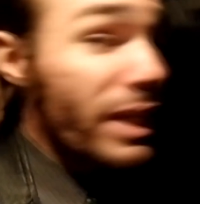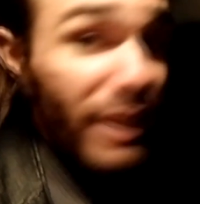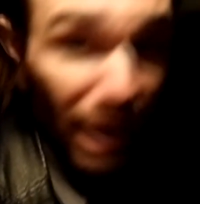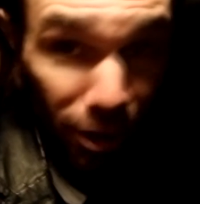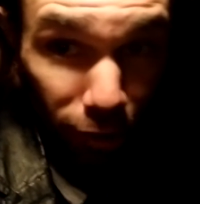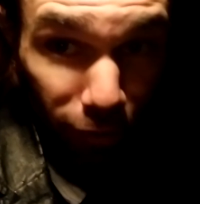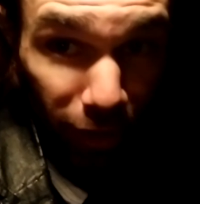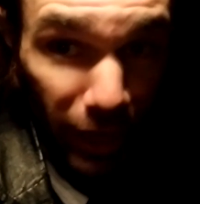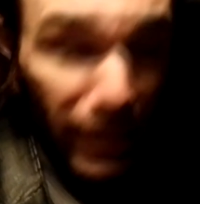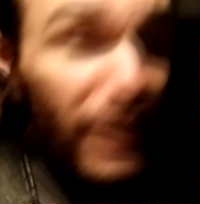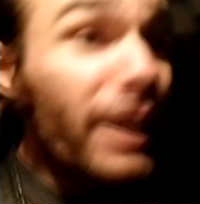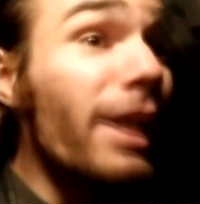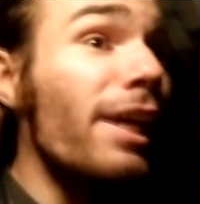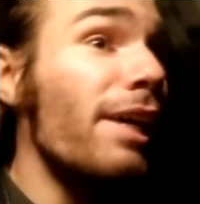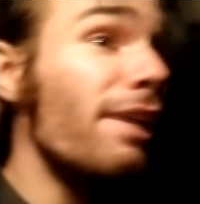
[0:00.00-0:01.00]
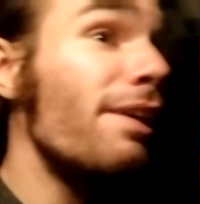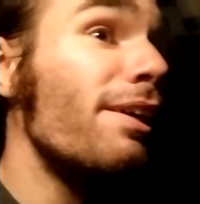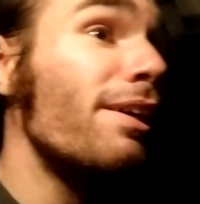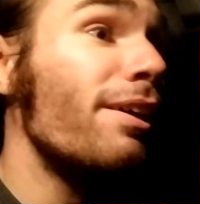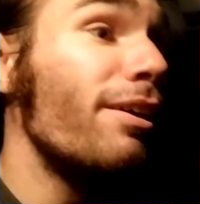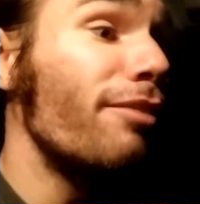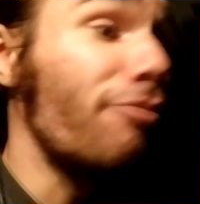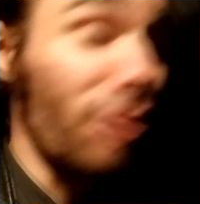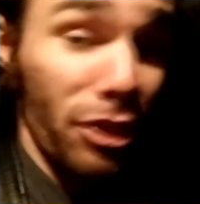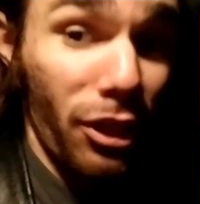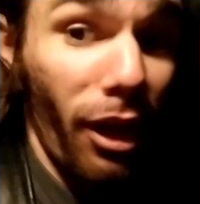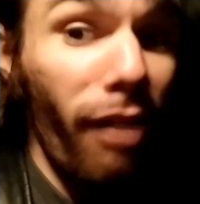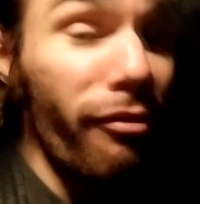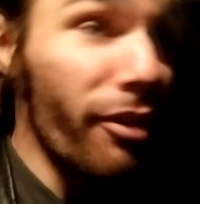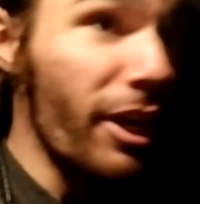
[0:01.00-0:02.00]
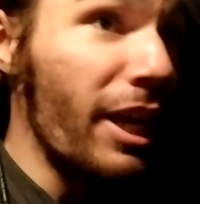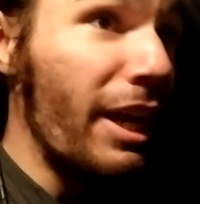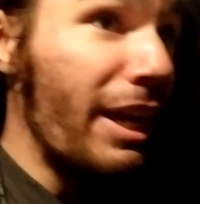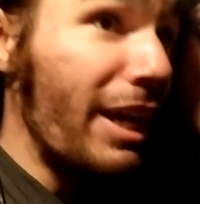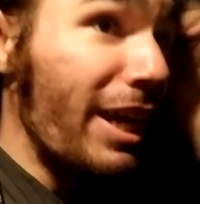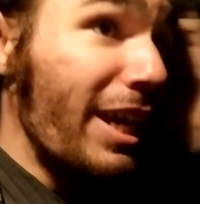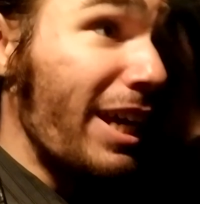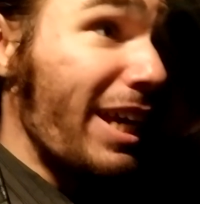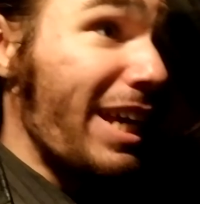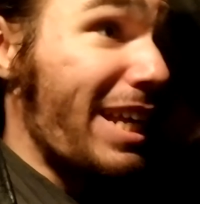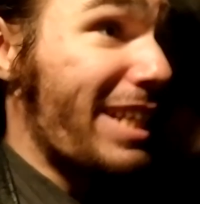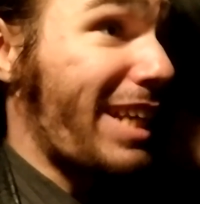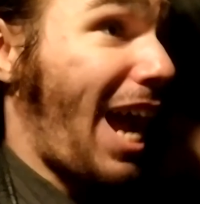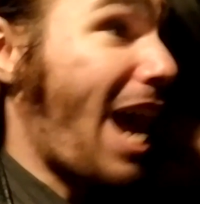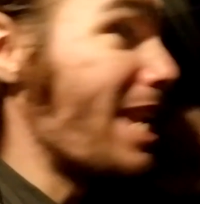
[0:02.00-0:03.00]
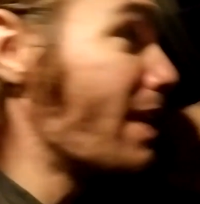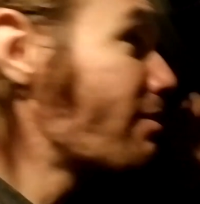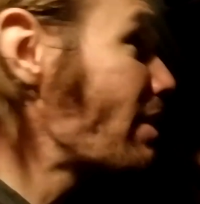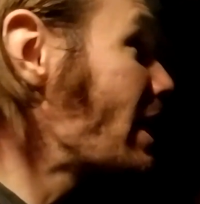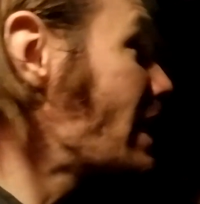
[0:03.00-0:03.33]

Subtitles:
Terrifying. First off, it's kind of at a